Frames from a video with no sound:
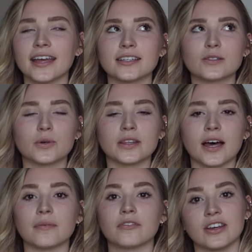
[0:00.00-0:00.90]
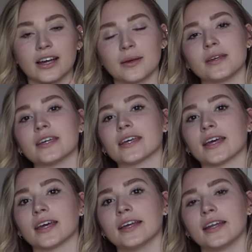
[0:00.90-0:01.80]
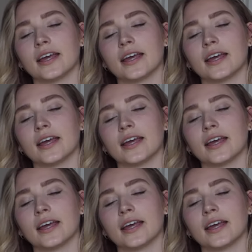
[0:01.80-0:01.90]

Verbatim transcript: It's with VIPKid,